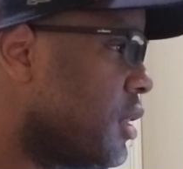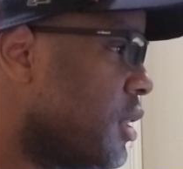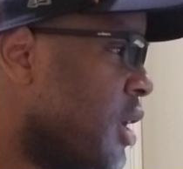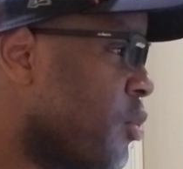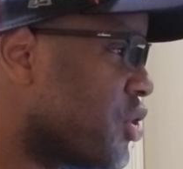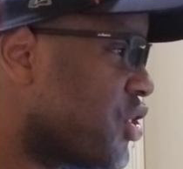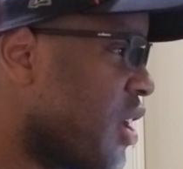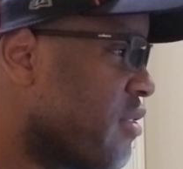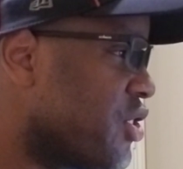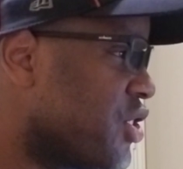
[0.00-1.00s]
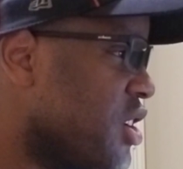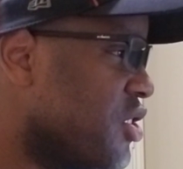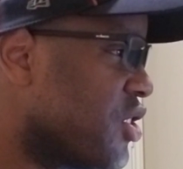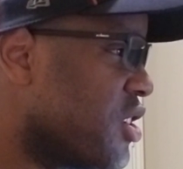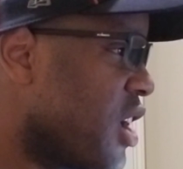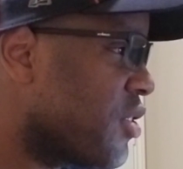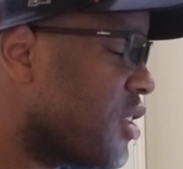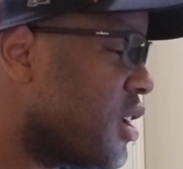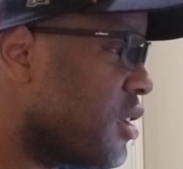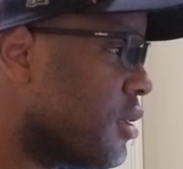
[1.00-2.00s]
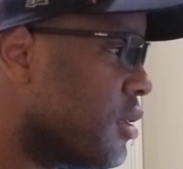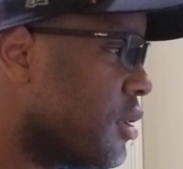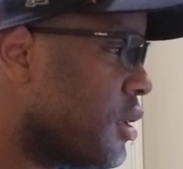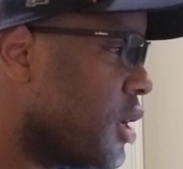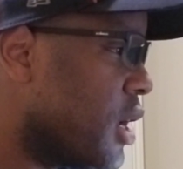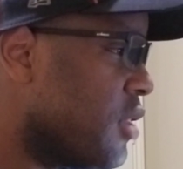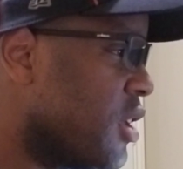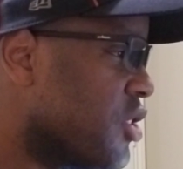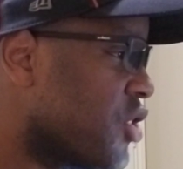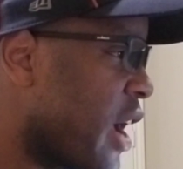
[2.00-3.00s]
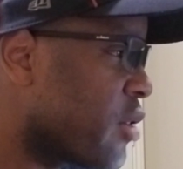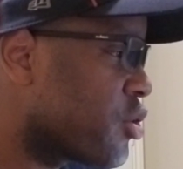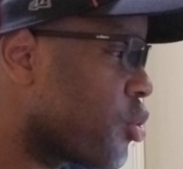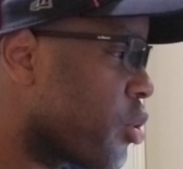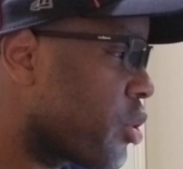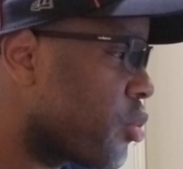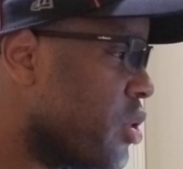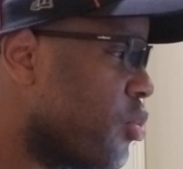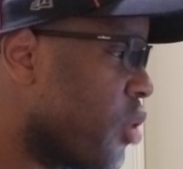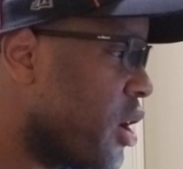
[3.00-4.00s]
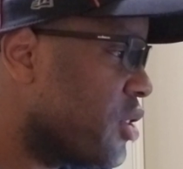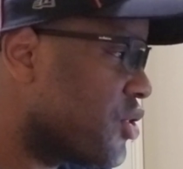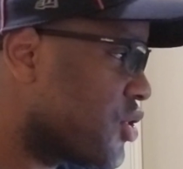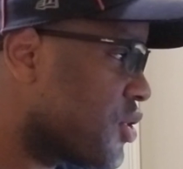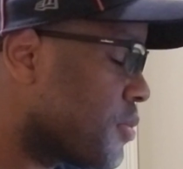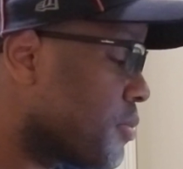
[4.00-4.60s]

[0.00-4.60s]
It was 17-0, and then the Tigers scored 3 runs